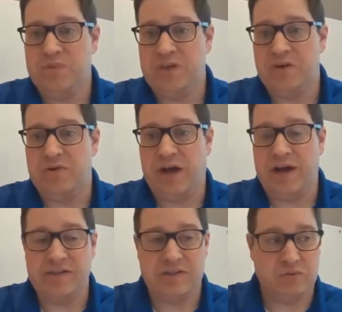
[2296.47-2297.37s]

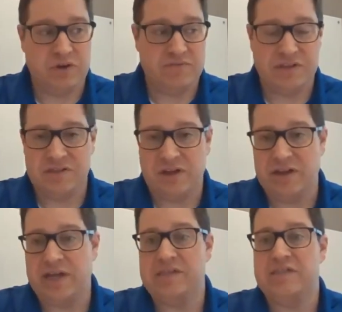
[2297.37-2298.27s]
Knight, Swift
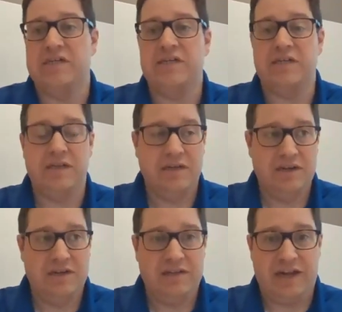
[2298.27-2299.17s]
consolidation,
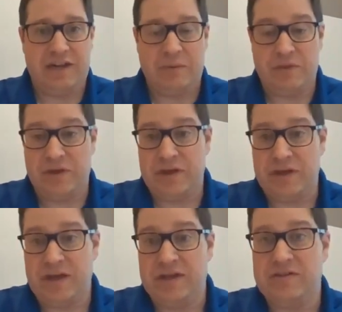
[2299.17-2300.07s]
that type of
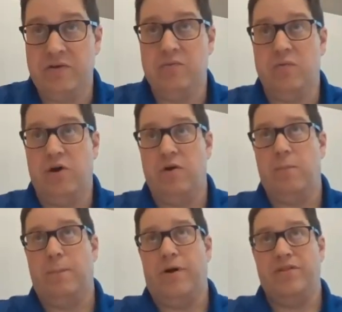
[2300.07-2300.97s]
thing. Yeah. So
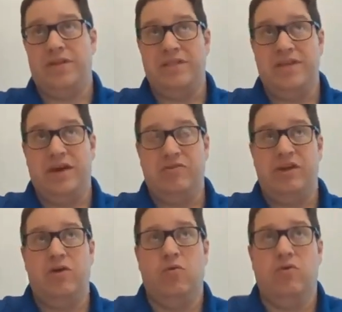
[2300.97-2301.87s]
in the
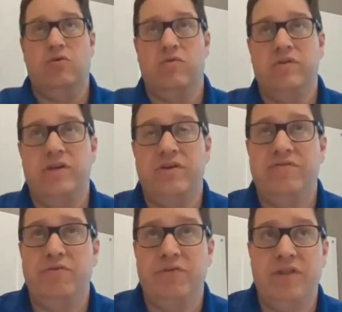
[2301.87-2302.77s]
LTL world,
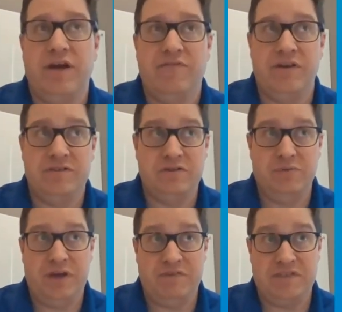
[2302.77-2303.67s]
even with the divestitures,
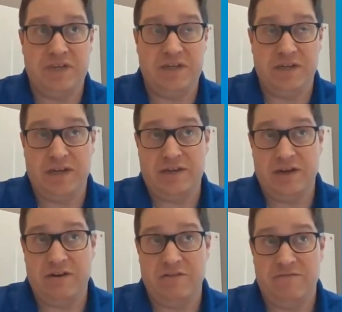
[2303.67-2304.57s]
we haven't seen a
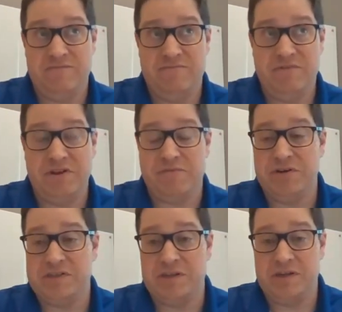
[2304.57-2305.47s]
ton of
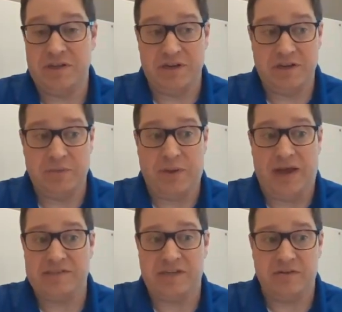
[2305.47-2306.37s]
difference in
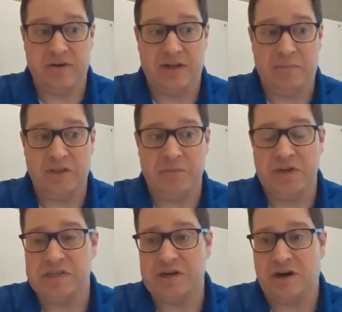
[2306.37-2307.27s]
capacity, right? I mean, the
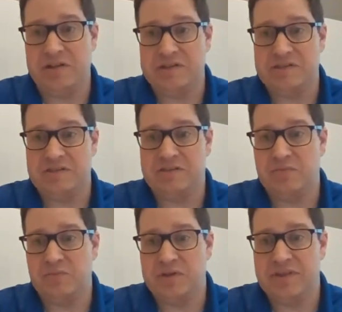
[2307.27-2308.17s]
big shock to the
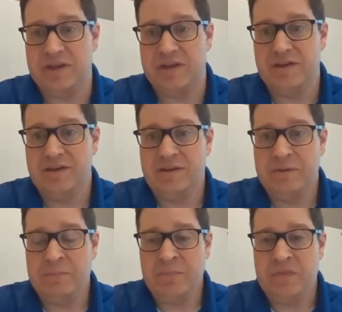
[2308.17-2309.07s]
system was the
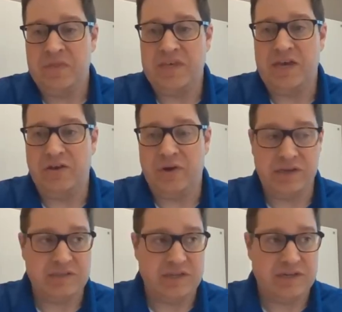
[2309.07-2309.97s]
yellow
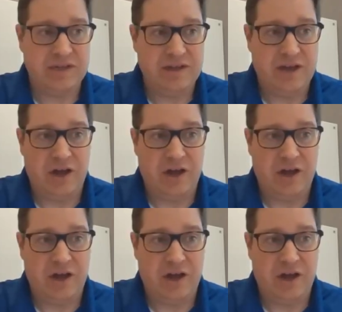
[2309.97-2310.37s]
exit,